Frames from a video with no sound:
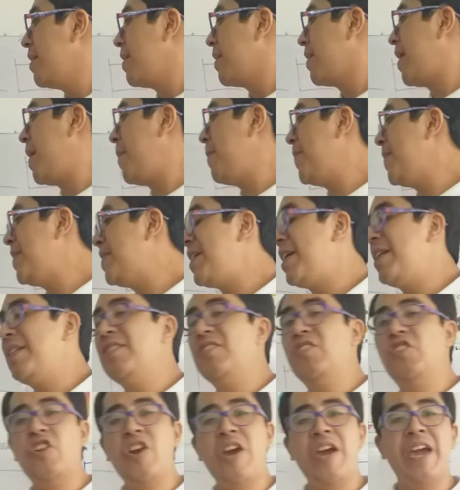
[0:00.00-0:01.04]
Capital
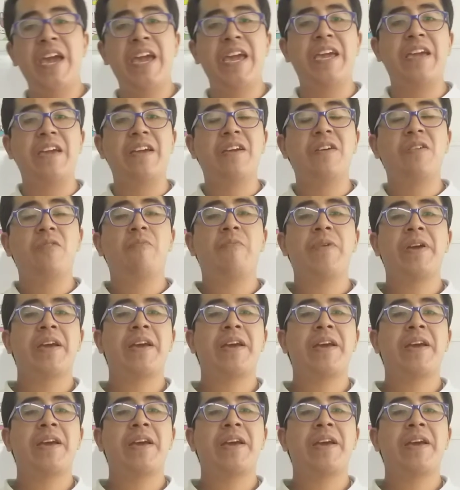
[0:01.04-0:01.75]
J, we